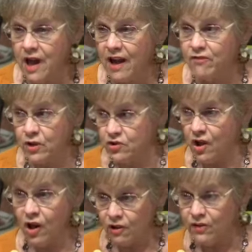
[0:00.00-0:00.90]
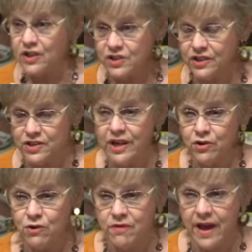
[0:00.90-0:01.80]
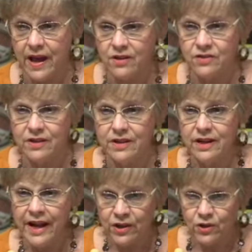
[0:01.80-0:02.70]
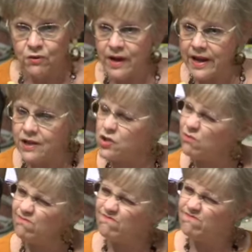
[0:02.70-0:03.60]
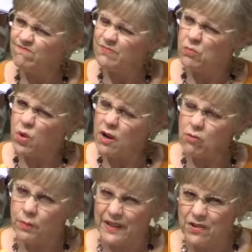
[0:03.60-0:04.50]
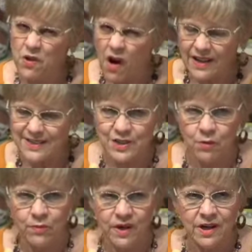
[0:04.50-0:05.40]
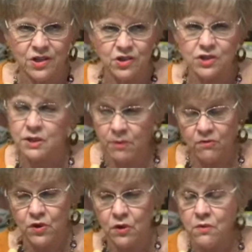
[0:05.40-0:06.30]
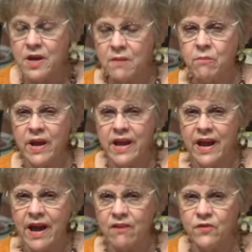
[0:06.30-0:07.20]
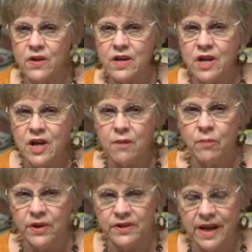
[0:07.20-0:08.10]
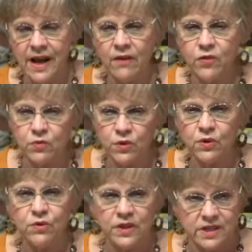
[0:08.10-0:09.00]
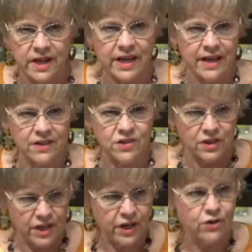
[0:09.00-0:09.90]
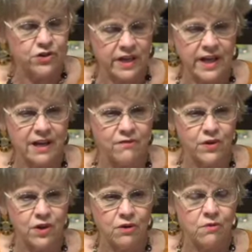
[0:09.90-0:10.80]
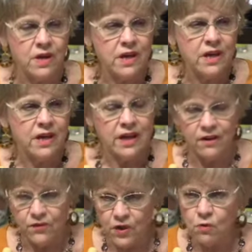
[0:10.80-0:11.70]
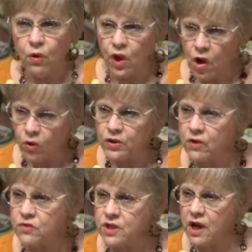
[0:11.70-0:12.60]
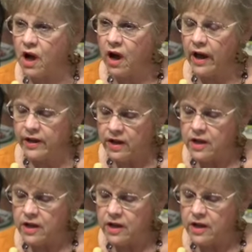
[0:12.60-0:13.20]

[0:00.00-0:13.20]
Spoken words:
life because all of us can tell you that. At your age, probably not so much. Some of you may have. But down through the days and the years ahead of you, if you will hold on to God,